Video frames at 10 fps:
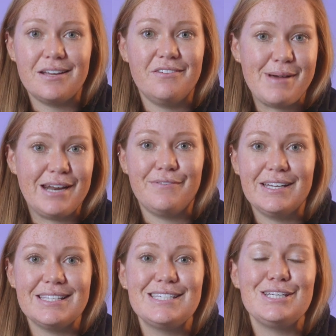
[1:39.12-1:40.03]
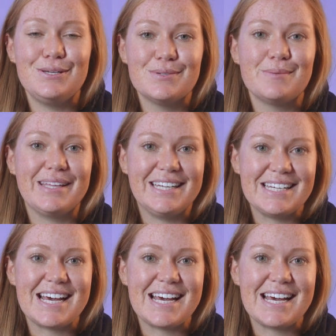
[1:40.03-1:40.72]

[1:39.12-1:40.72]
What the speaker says: of benefits to usability